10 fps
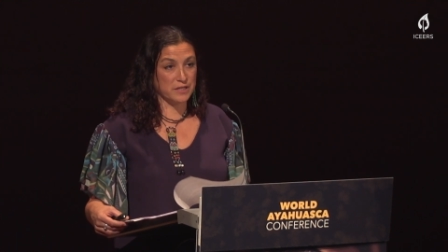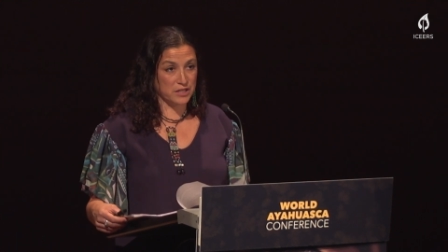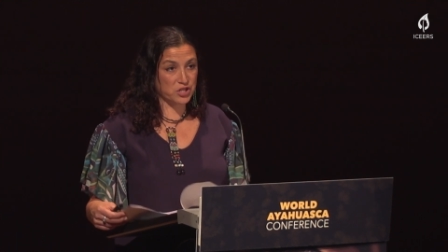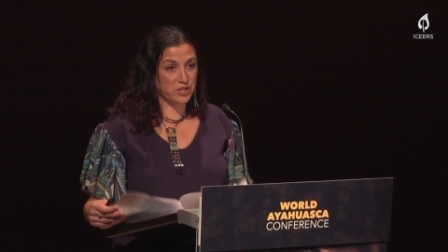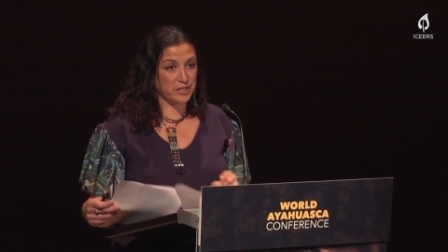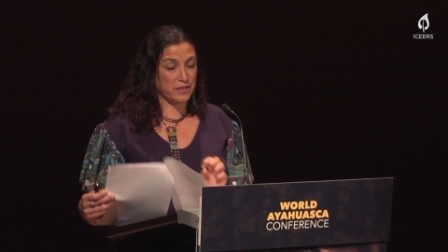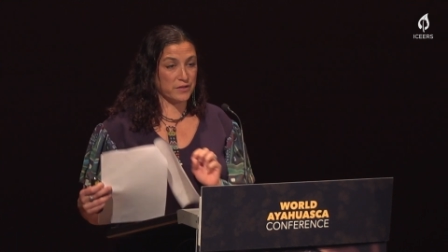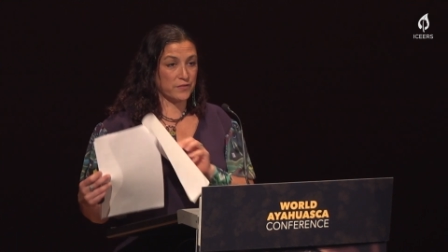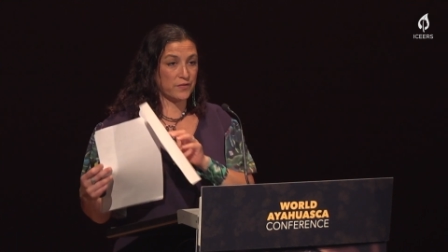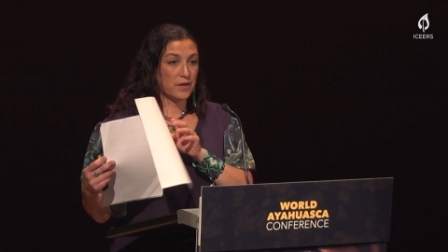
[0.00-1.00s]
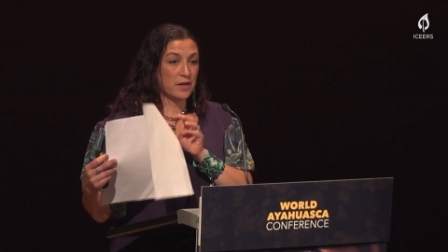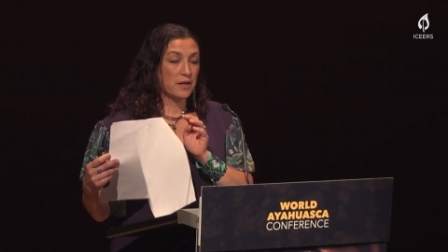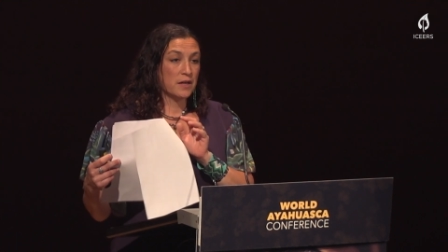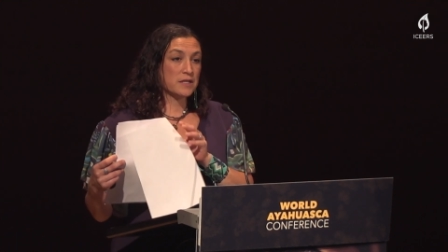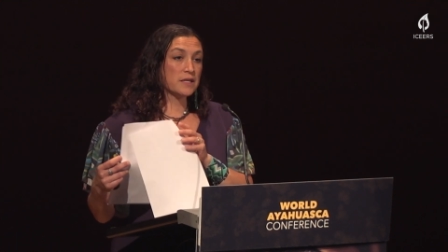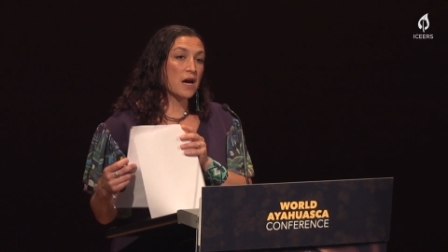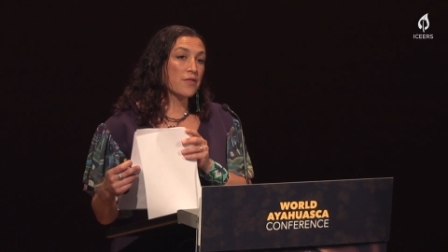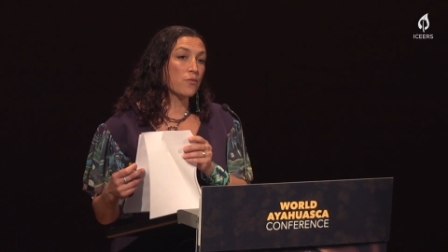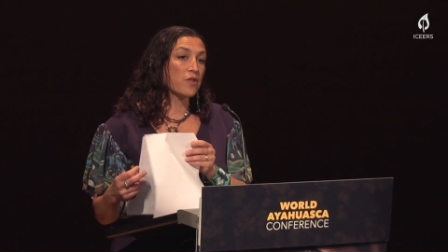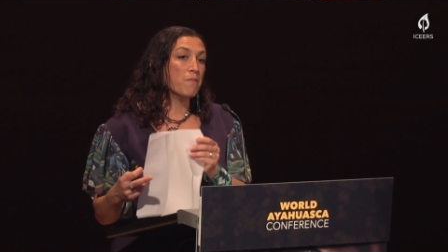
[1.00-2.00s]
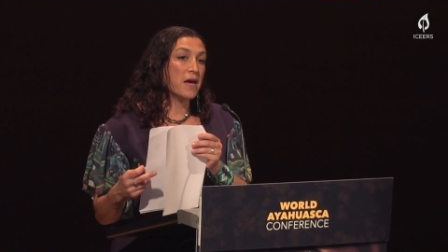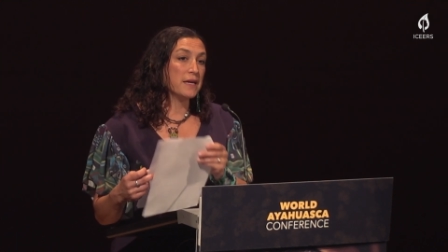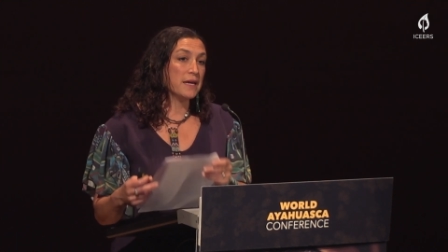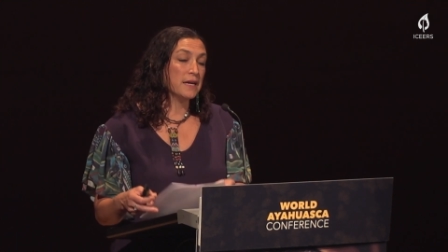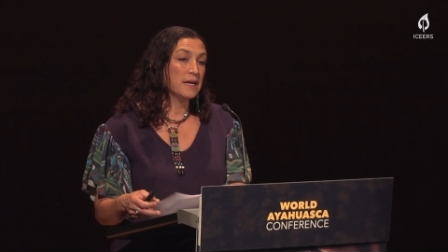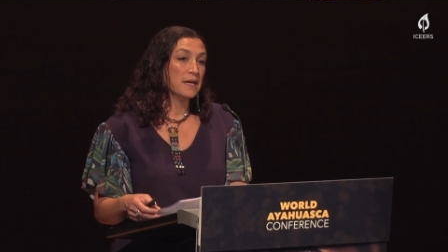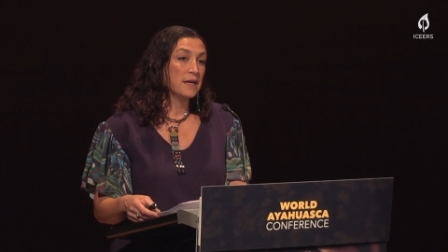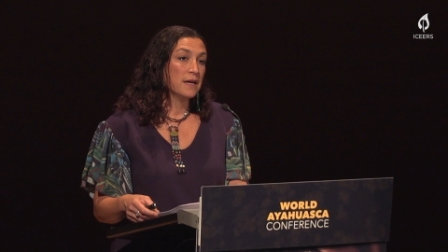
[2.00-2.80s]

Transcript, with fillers: Initiative, together with many